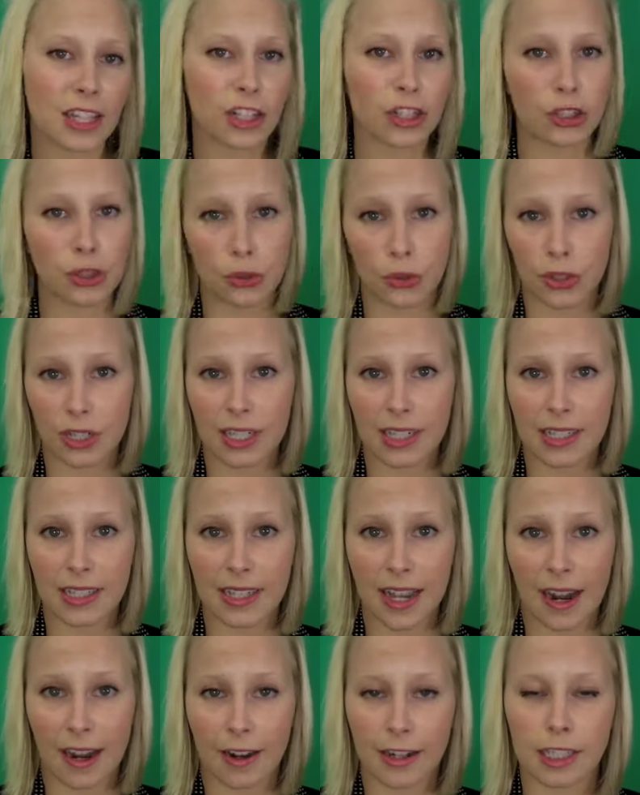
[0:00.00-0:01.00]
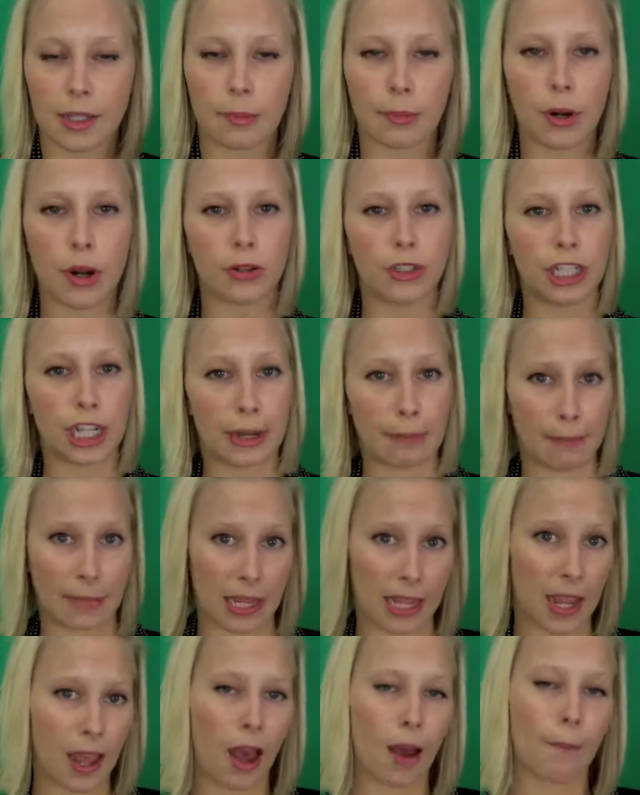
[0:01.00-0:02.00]
that a jewelry designer is approaching
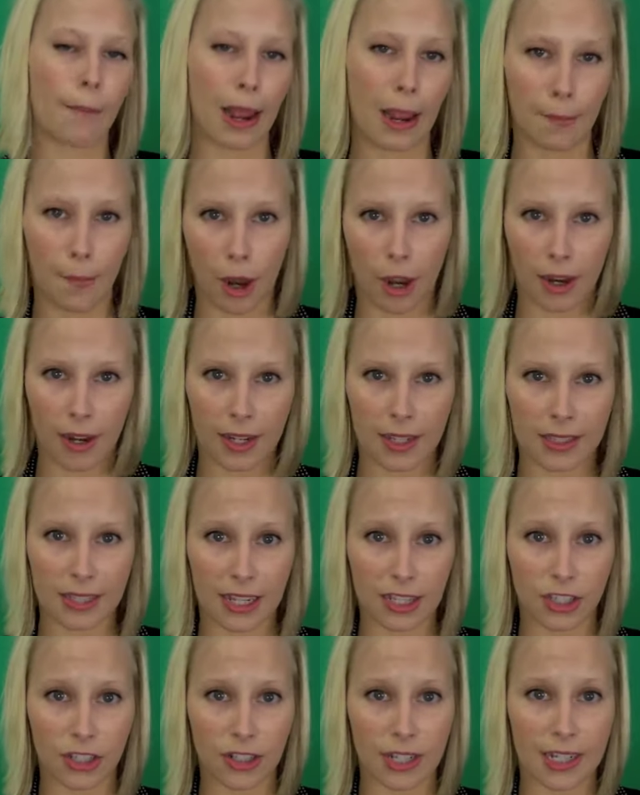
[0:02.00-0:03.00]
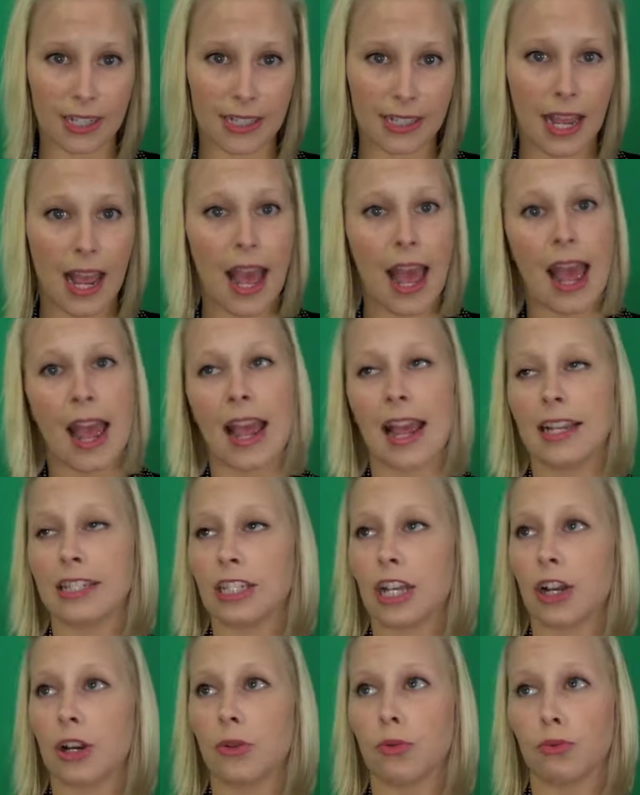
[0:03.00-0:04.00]
me on my mark accessories
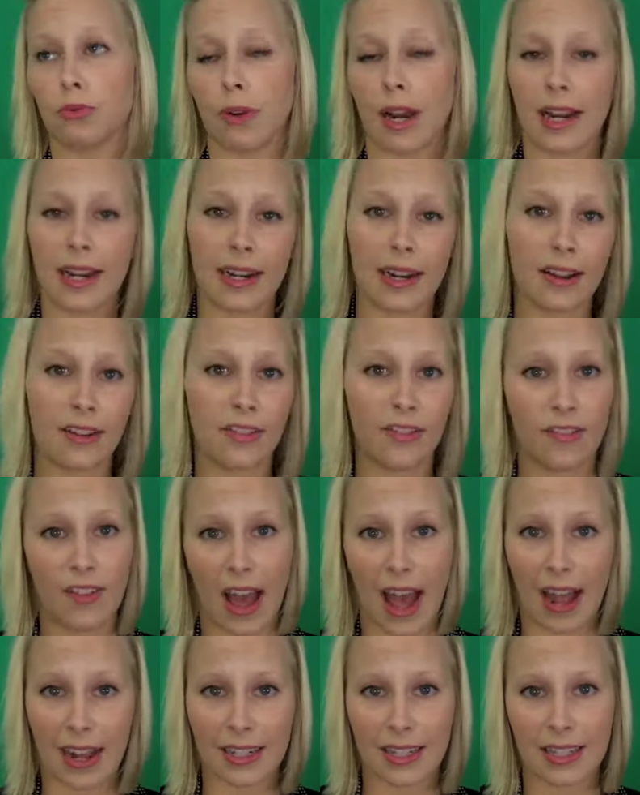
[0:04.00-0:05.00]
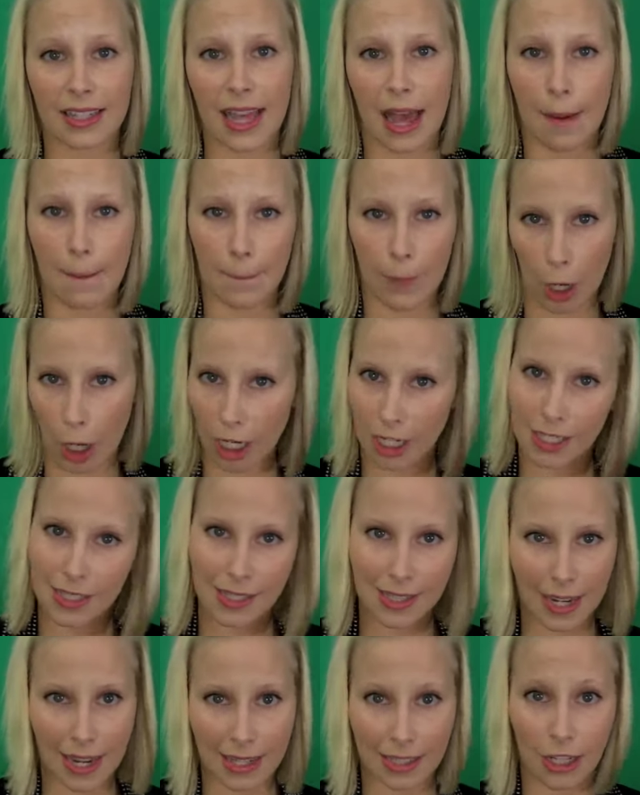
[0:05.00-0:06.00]
is a great enough fact that Mark
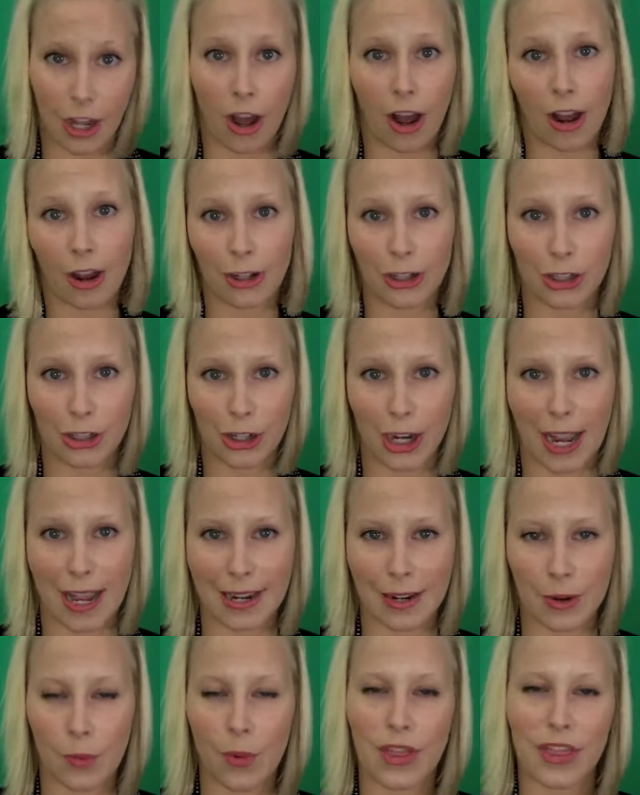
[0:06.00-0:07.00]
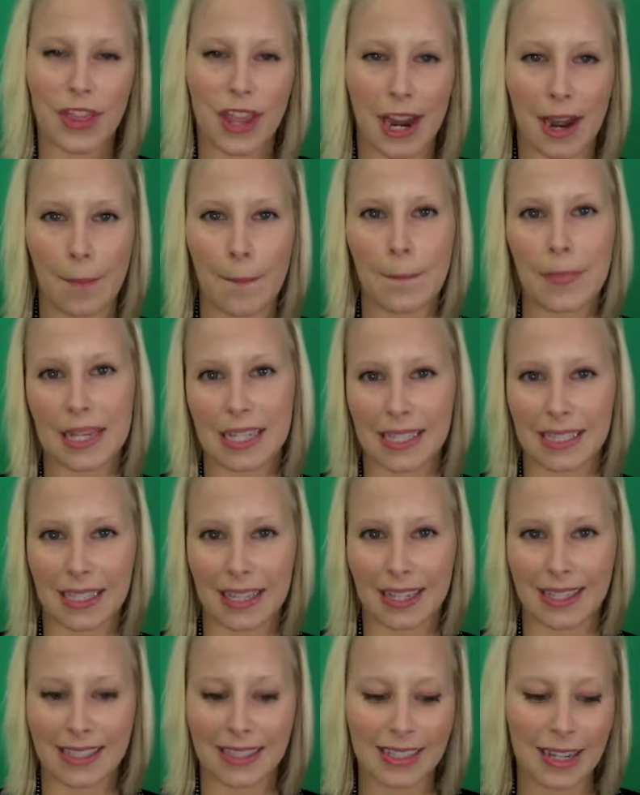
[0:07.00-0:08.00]
stays on trend with their
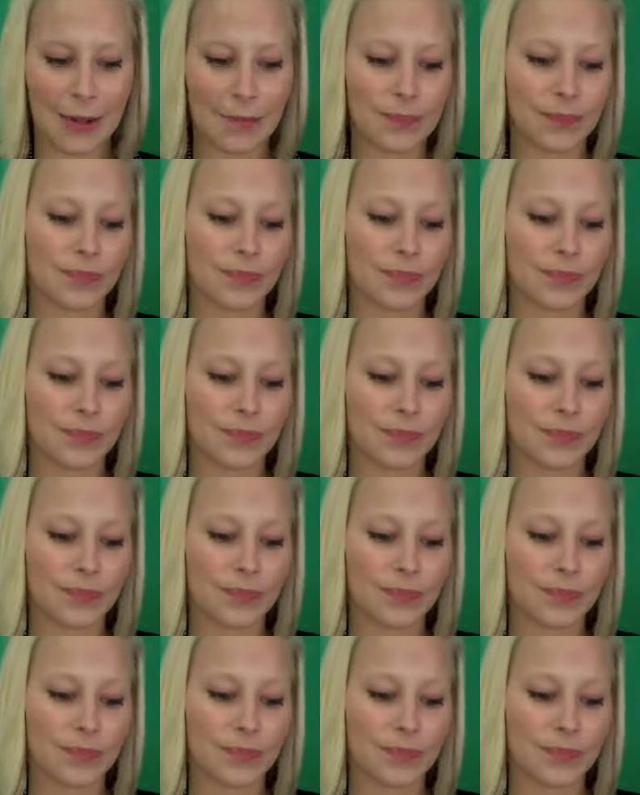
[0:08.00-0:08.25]
pieces.